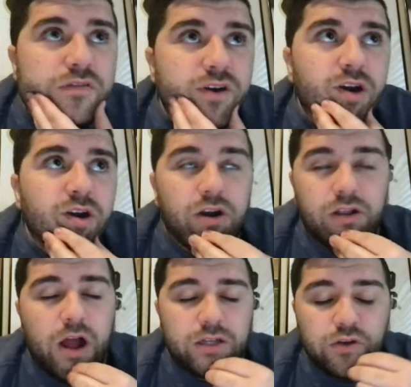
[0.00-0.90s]
on
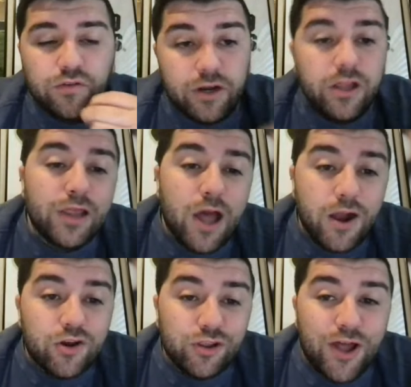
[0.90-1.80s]

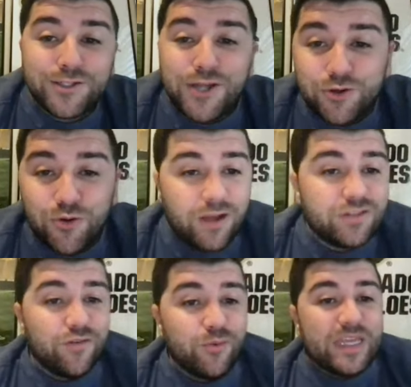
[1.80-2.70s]

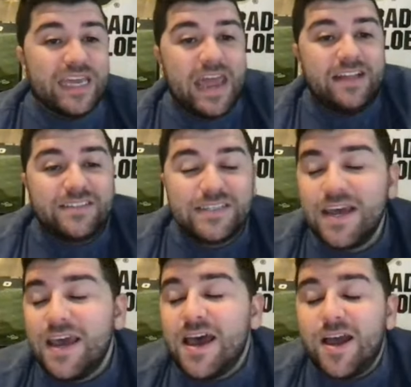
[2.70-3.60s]
crossover with the Kansas
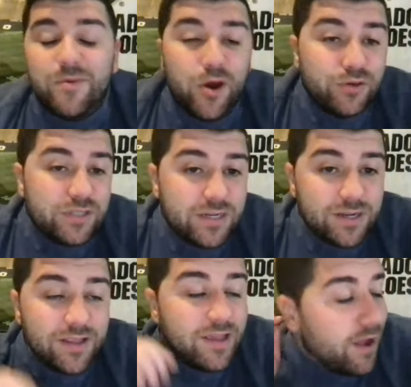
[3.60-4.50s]

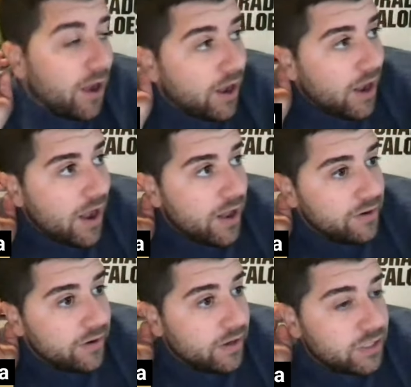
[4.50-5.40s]
host
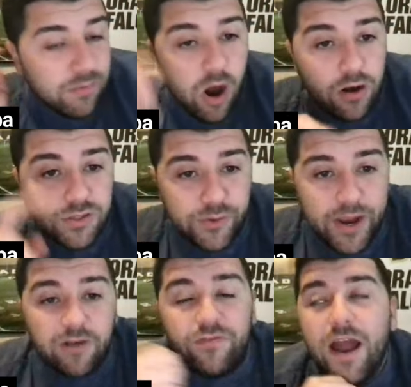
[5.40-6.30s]
on tomorrow, so
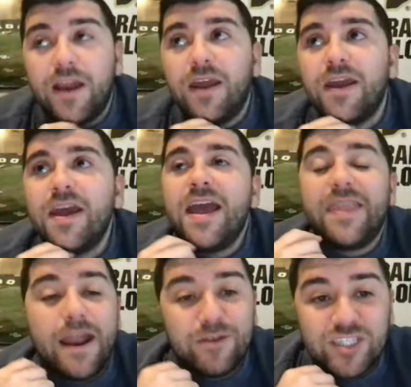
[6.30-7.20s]
air Friday,
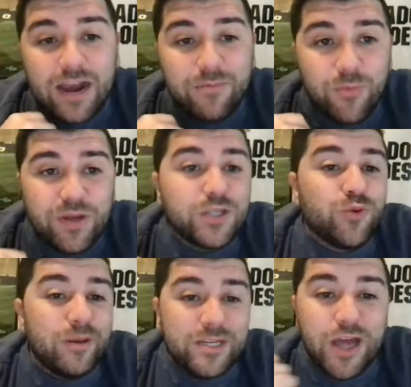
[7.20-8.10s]
that I'm excited about, because
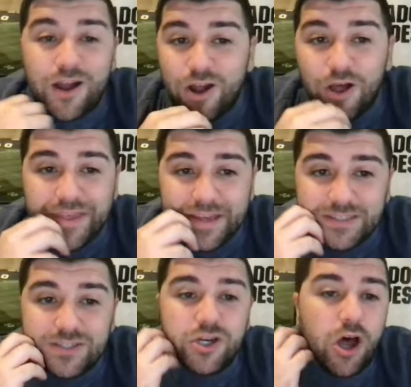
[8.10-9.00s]
we're gonna be talking all
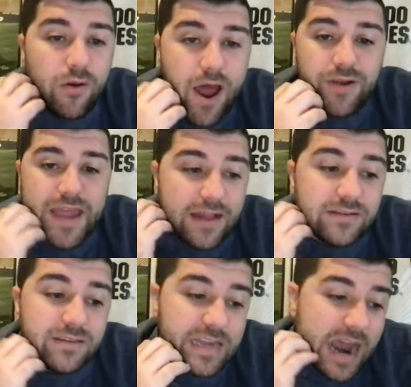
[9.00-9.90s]
things Colorado
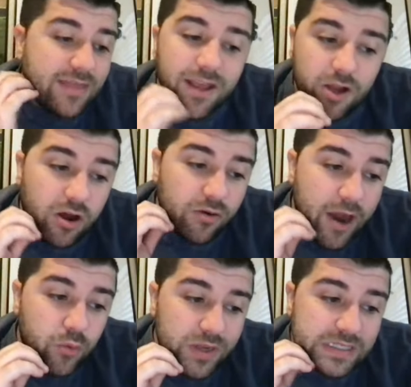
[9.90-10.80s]
Kansas, and I think
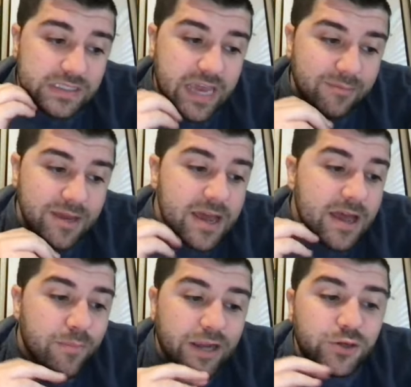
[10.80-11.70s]
Colorado wins this game,
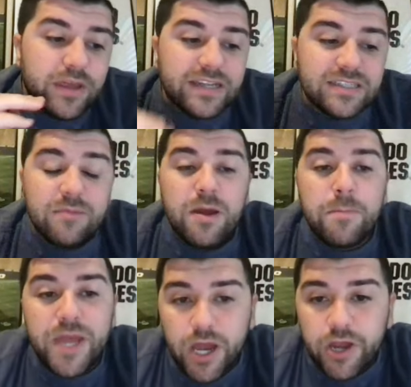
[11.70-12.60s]
but I do think it's gonna be a
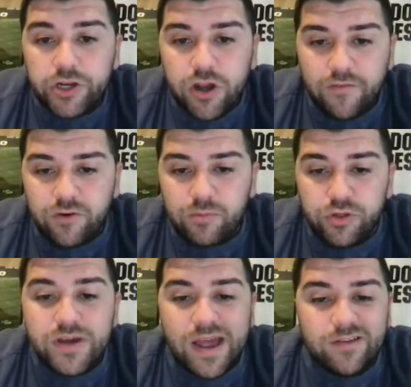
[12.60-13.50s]
bit uncomfortable.
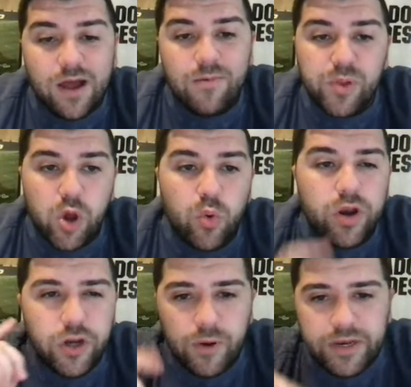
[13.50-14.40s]
You guys comment below,
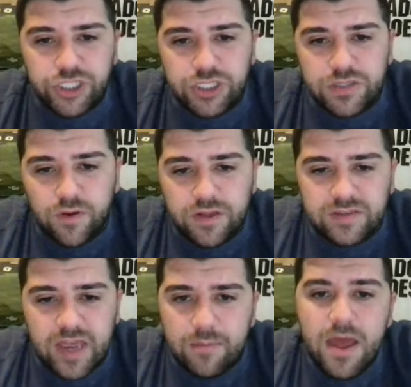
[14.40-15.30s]
what are your predictions for
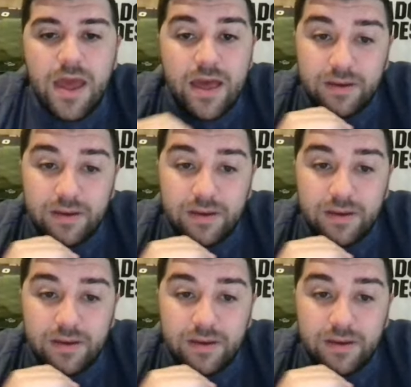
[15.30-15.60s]
this game?